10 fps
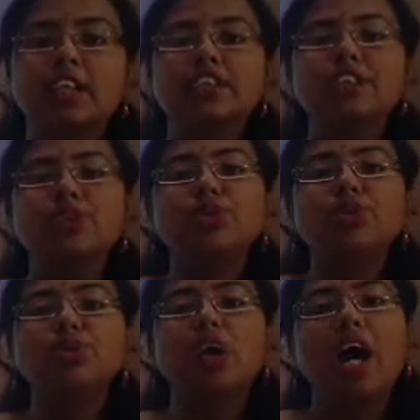due
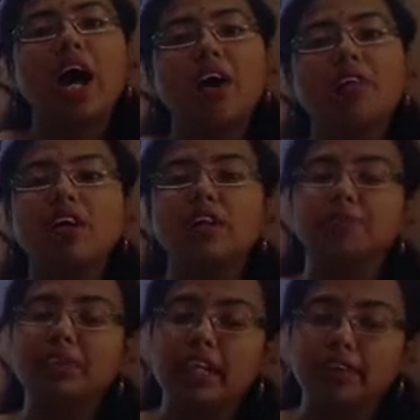to our
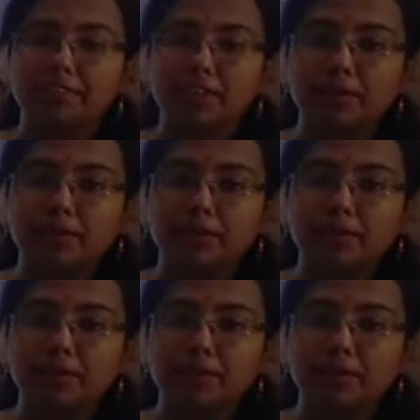behavior.